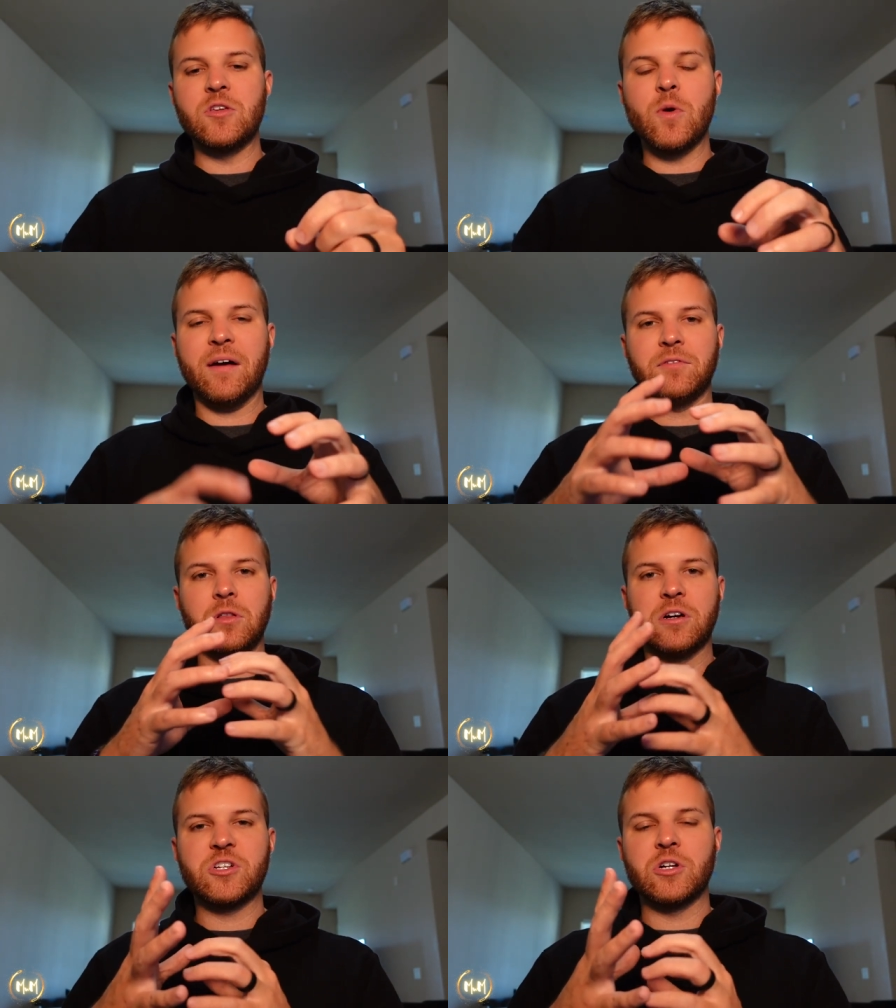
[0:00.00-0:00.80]
you have to
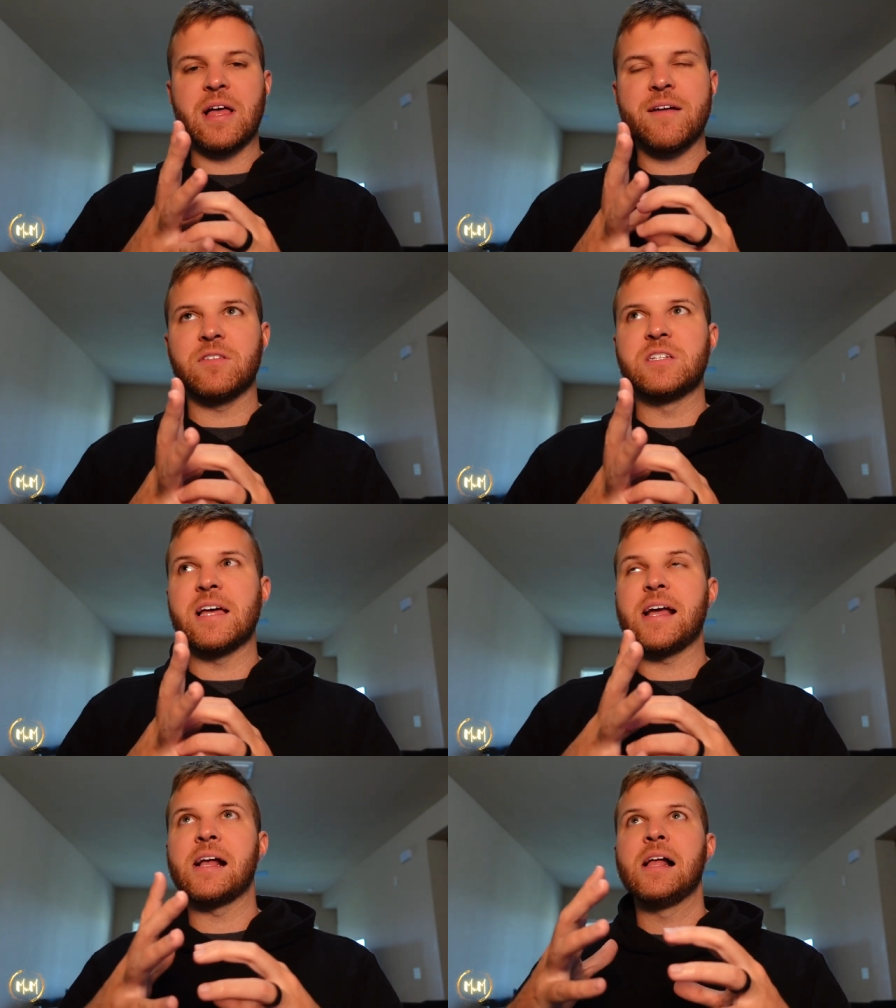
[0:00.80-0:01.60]
look at your life and
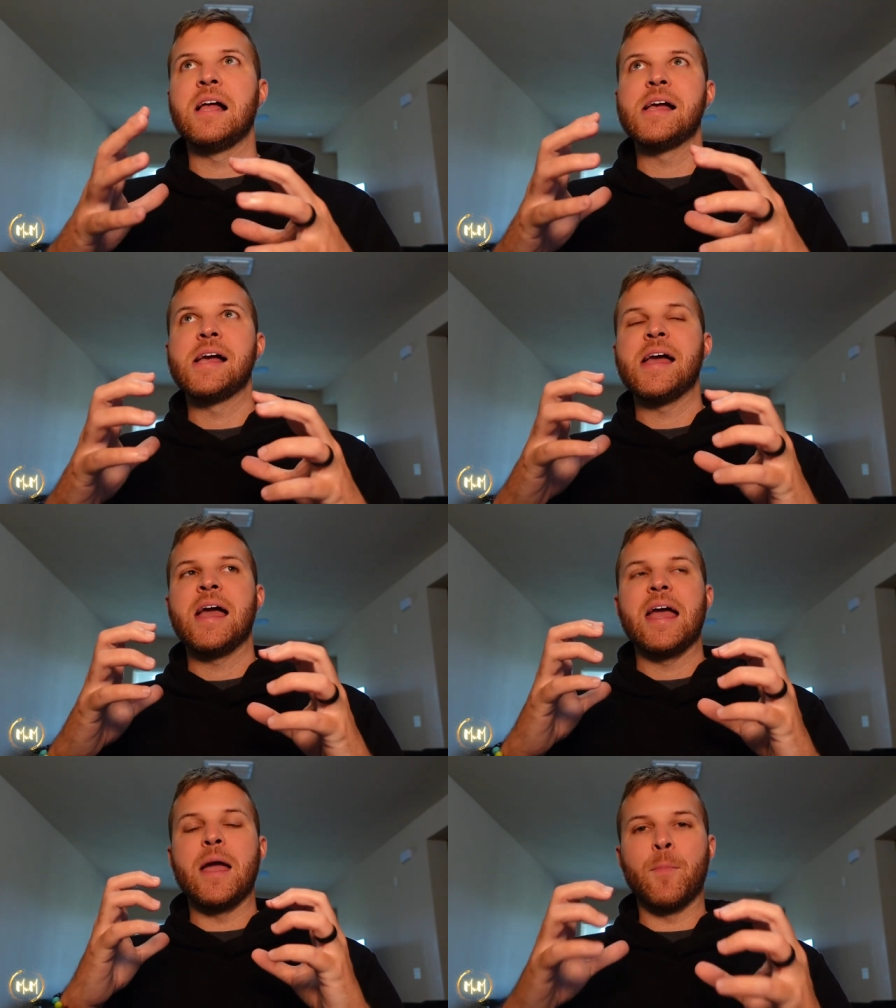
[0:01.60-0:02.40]
say,
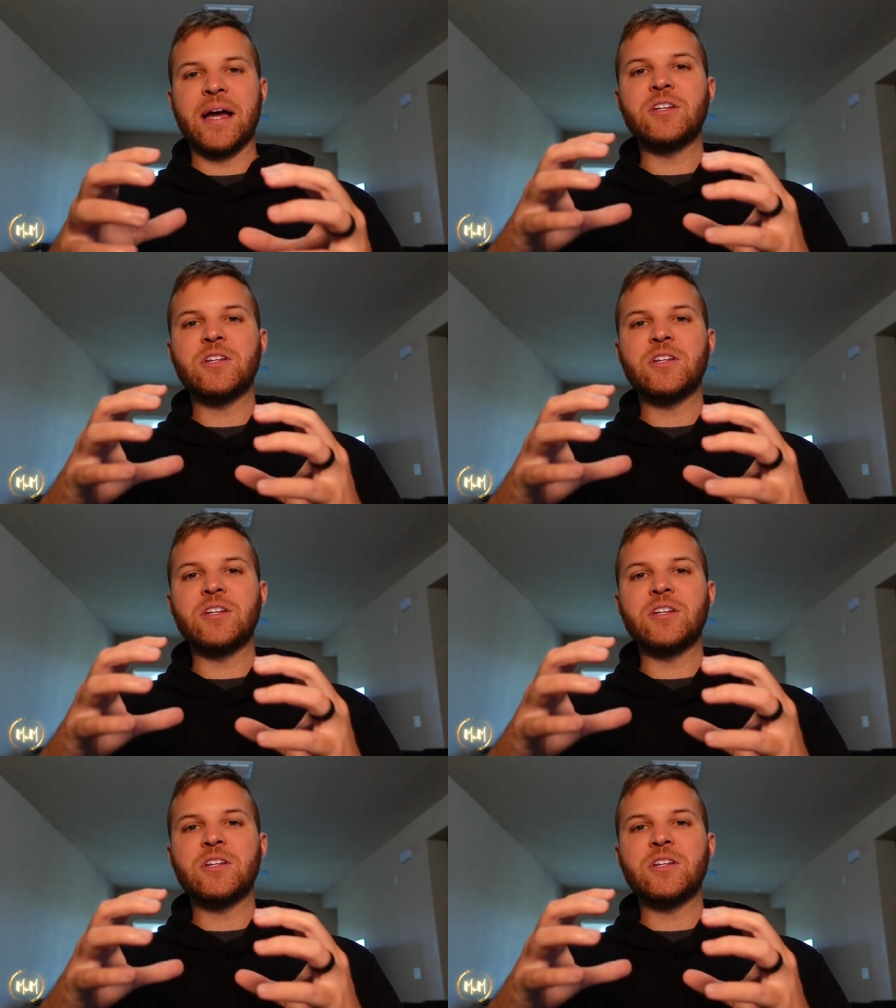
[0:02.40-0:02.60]
am I